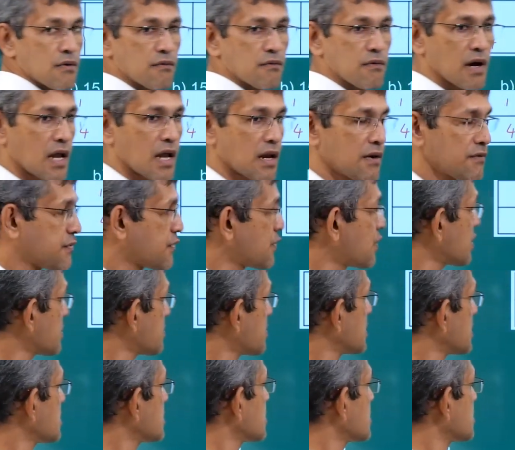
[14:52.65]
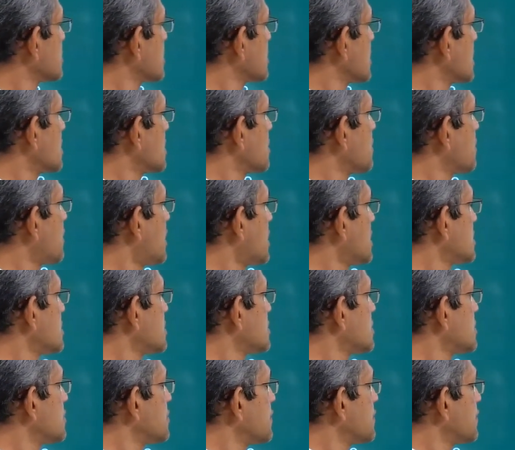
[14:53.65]
Well, 4 pieces together, 1,
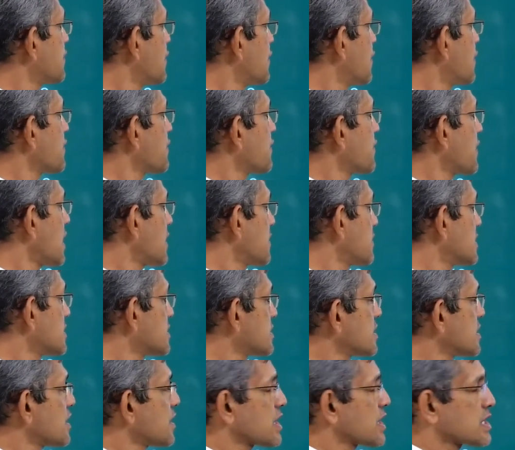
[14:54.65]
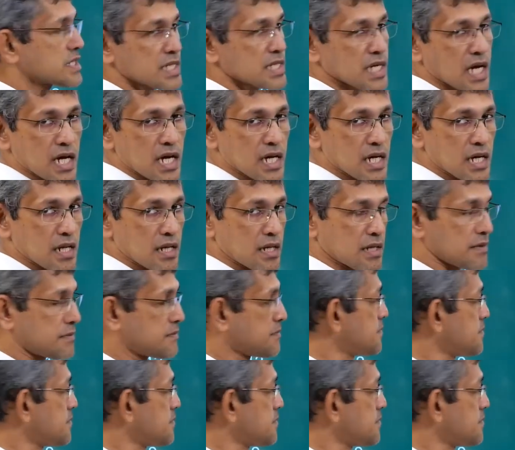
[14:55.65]
2, 4, 5, it's a rectangle.